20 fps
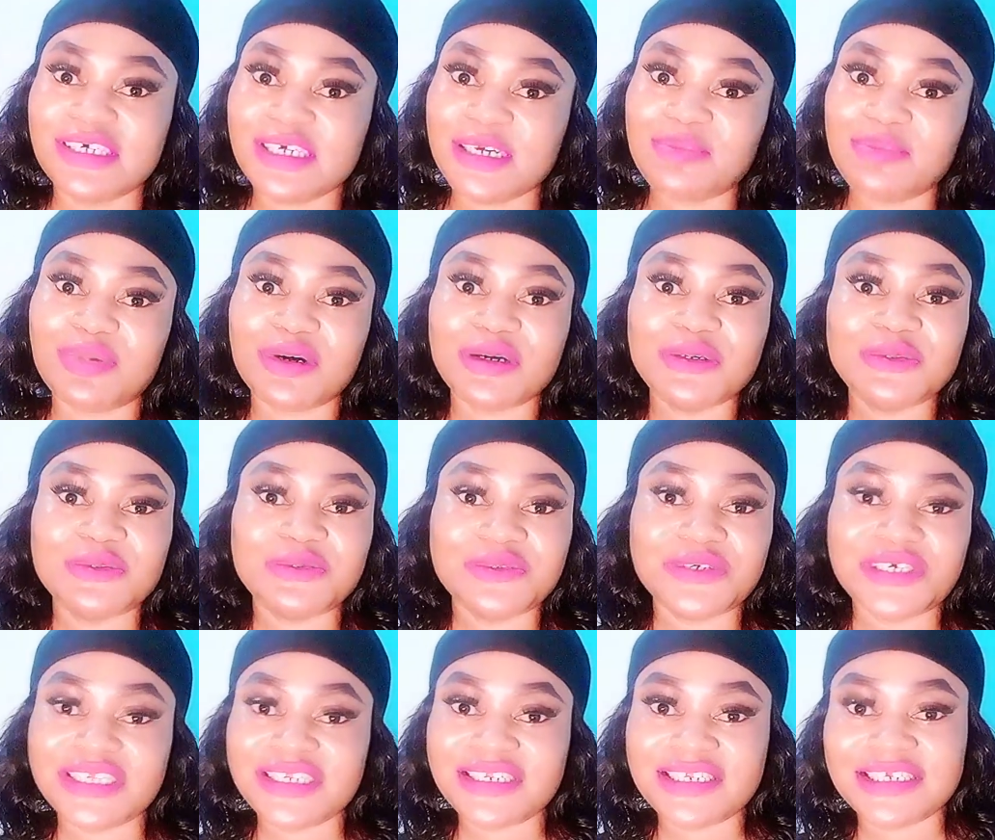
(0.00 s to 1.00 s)
Keep on
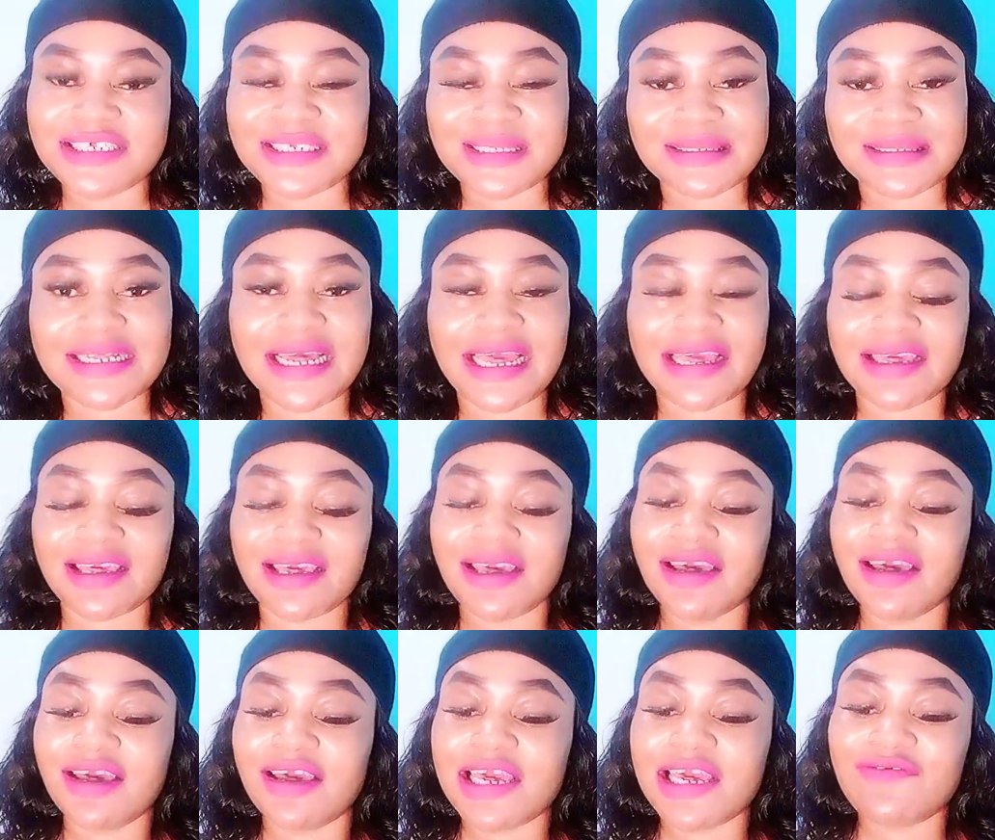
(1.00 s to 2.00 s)
doing this. Like
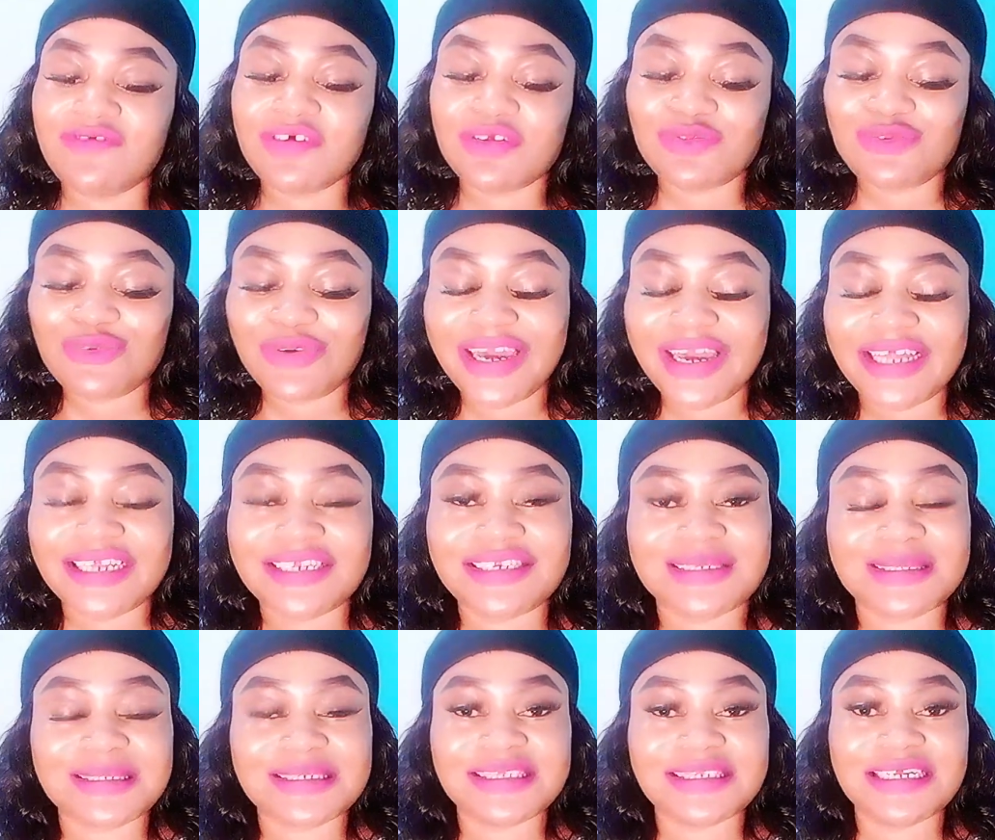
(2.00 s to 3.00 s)
if you do
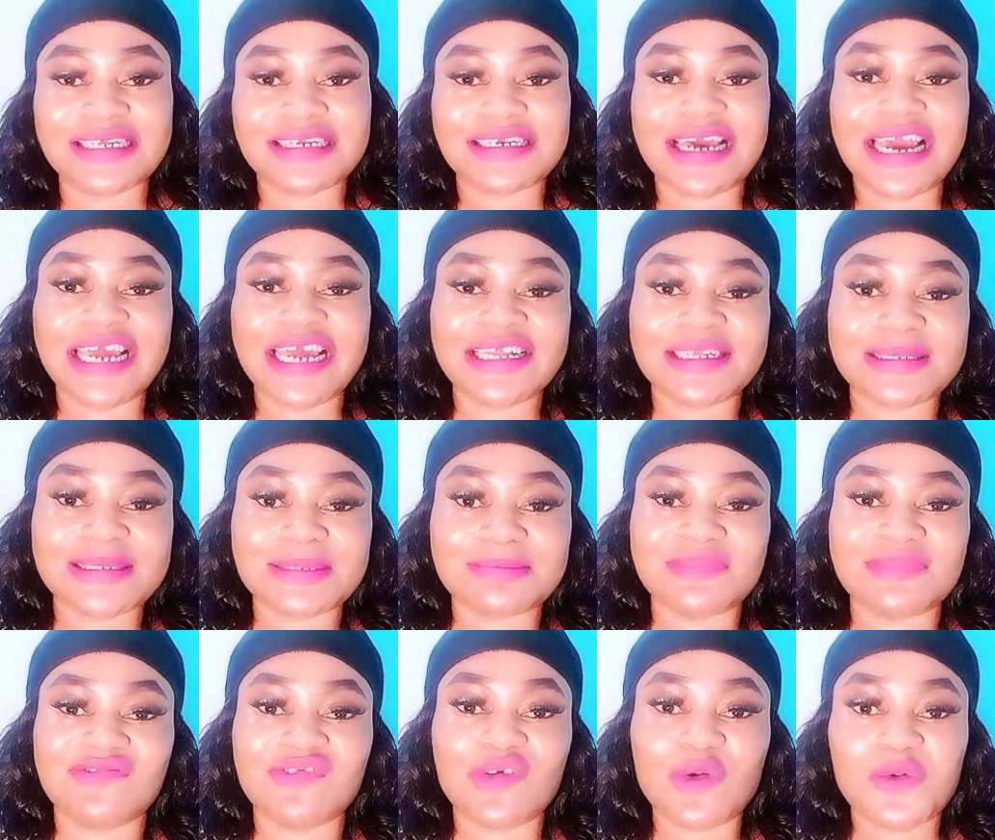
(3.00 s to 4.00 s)
it in the night
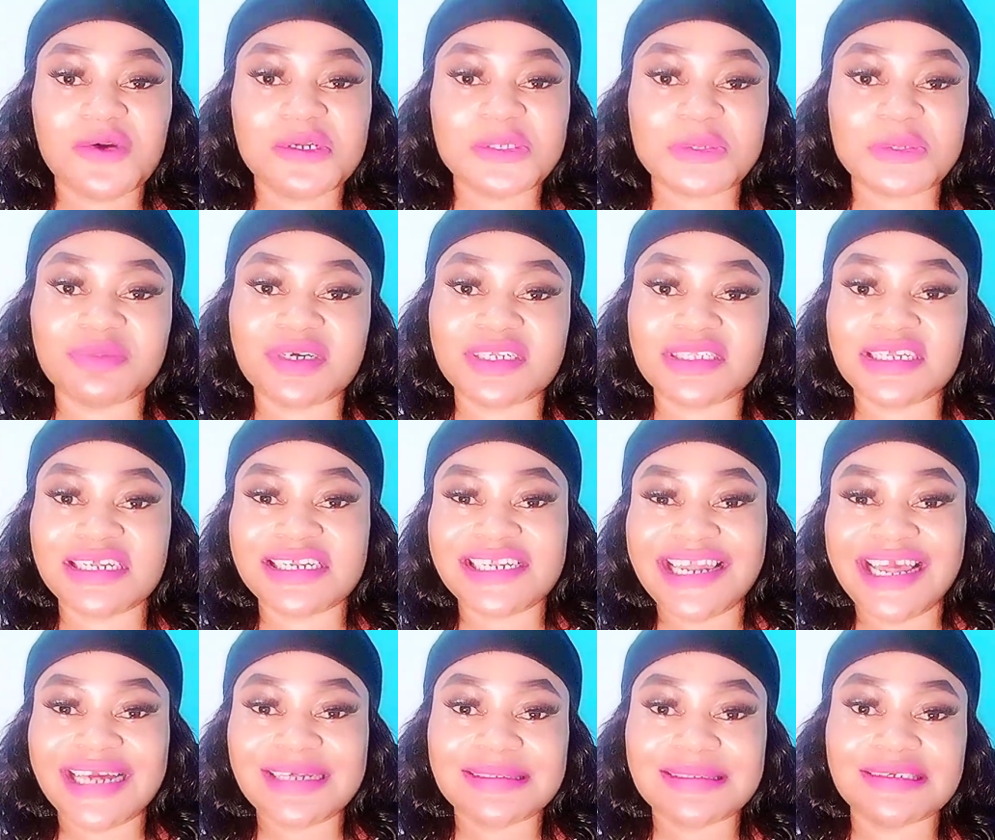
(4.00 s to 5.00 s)
before going to bed, the
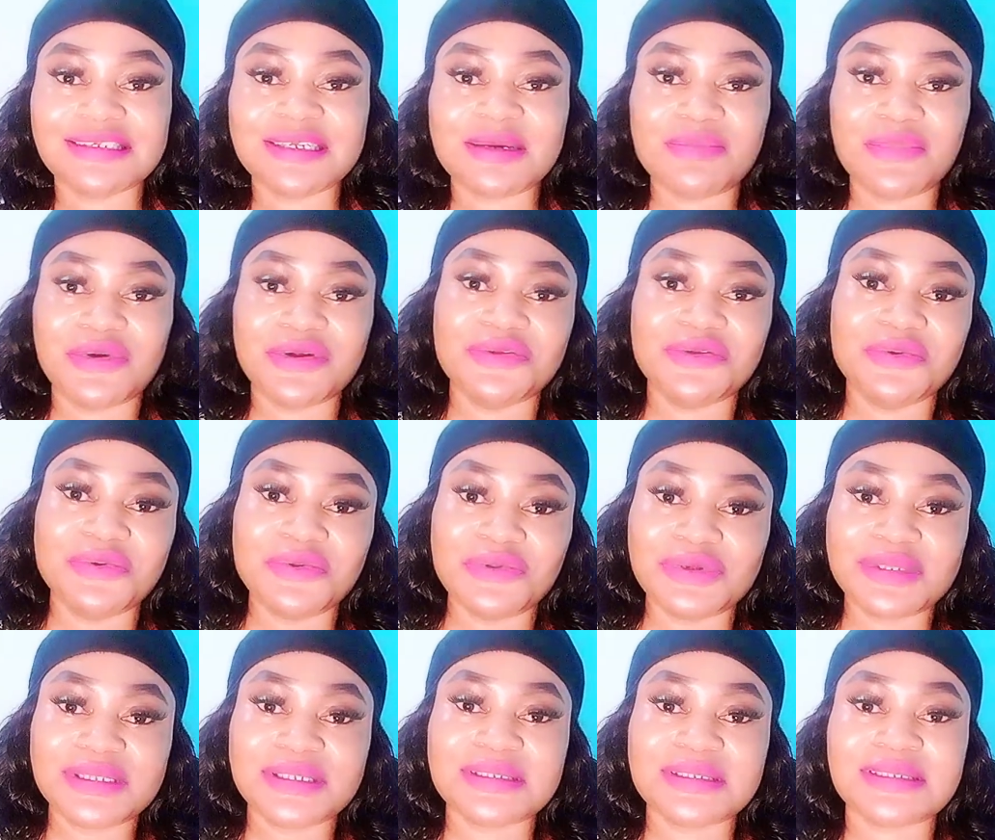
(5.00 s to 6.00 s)
next day in the morning you
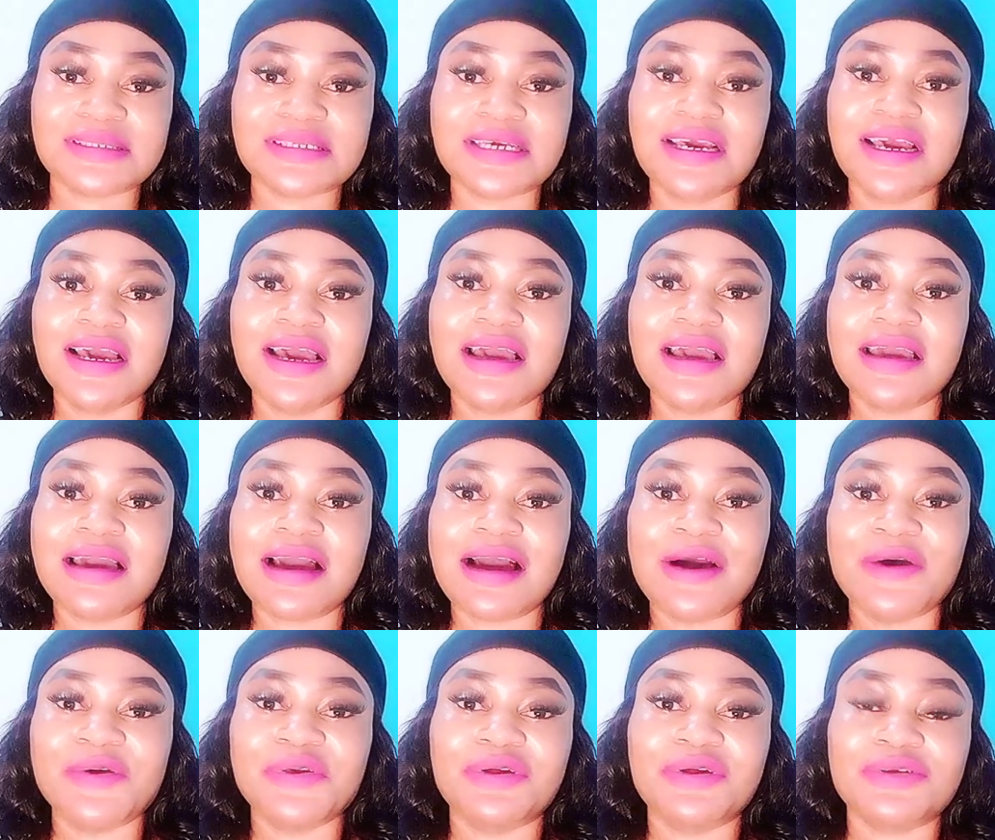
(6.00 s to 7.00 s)
notice
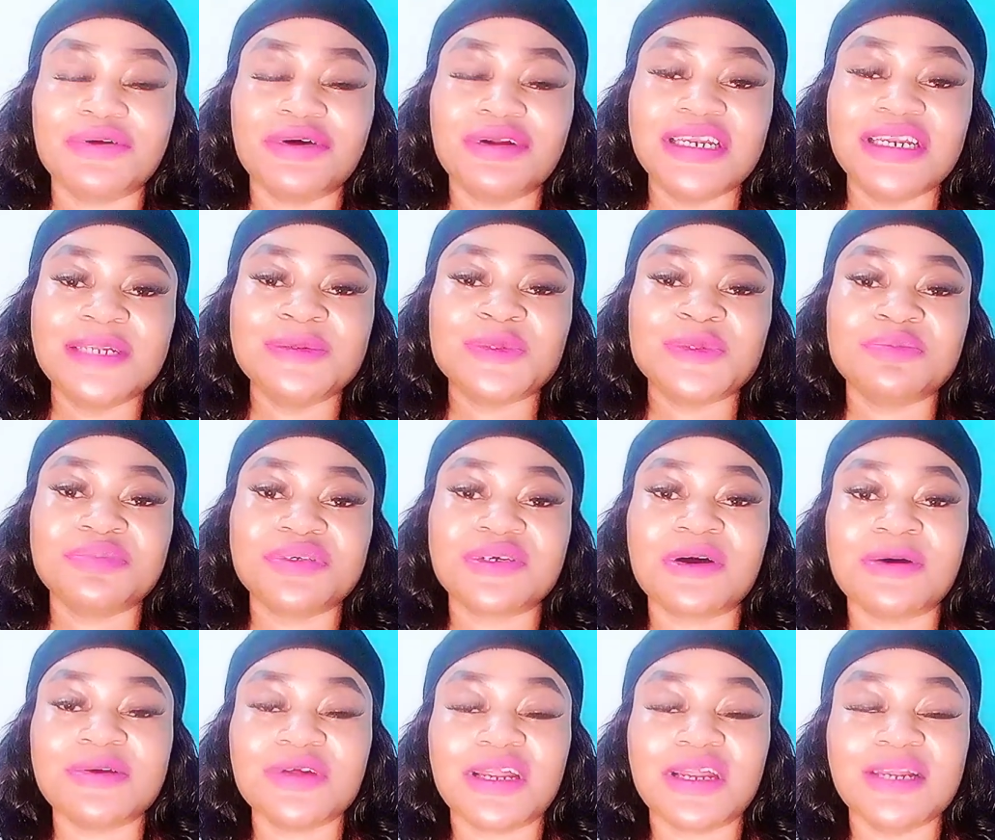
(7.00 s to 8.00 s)
how your lips
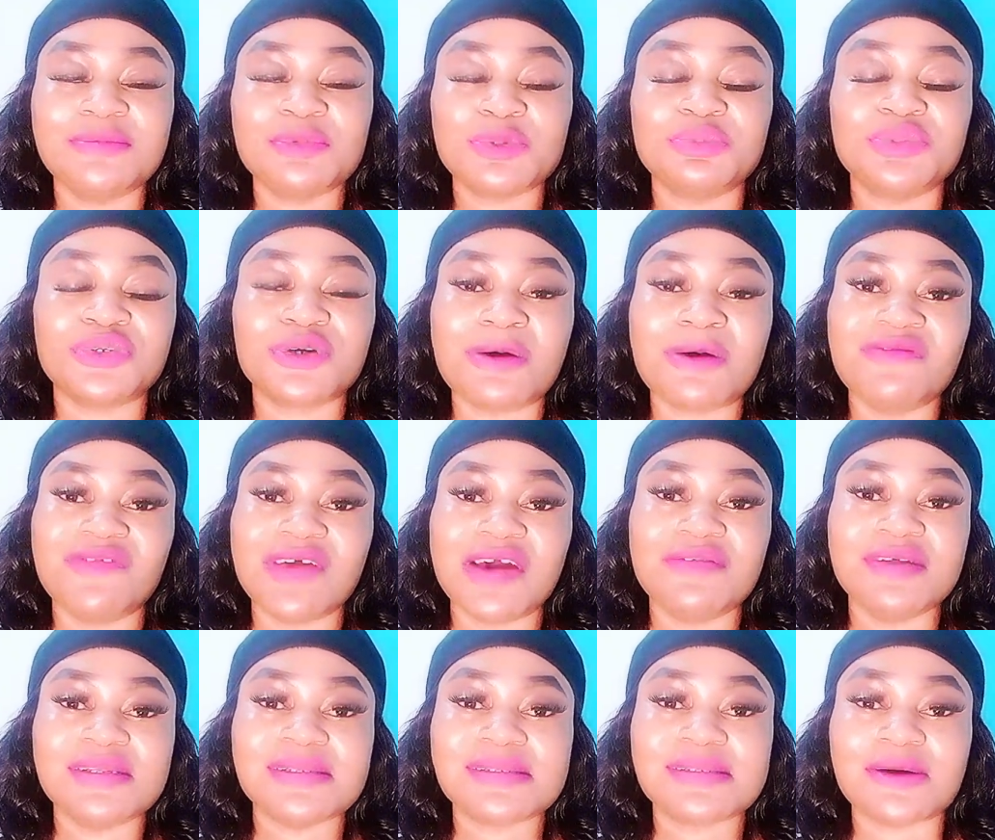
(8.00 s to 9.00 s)
will become
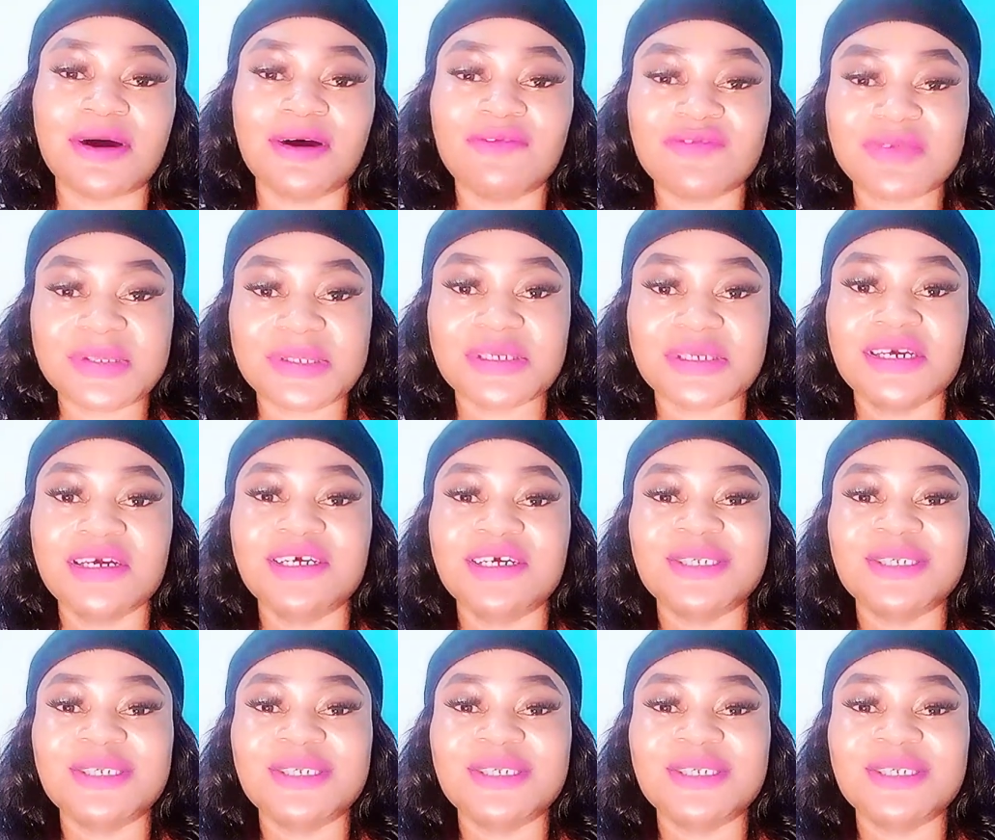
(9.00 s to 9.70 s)
very soft